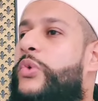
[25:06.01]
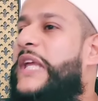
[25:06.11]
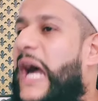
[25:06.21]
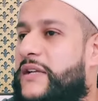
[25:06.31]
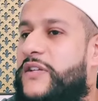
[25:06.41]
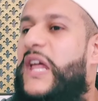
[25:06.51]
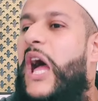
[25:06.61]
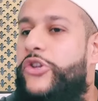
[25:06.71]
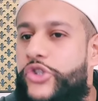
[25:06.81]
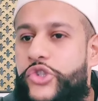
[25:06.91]
reacted
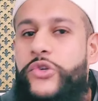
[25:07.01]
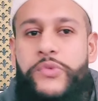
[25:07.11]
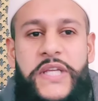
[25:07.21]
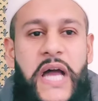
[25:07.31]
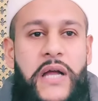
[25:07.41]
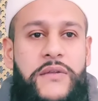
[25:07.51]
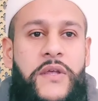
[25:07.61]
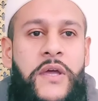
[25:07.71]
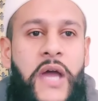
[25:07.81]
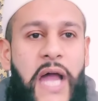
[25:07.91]
how you should react,
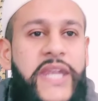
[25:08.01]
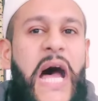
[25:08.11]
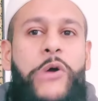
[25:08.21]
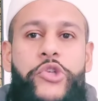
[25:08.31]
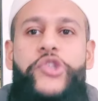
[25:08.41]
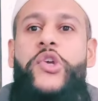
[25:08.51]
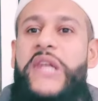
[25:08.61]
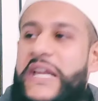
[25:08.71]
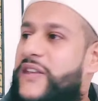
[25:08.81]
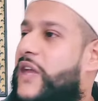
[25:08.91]
and now you
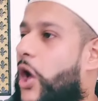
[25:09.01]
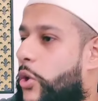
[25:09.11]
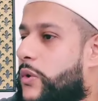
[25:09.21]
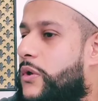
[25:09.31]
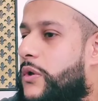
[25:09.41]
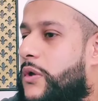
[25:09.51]
should let it go.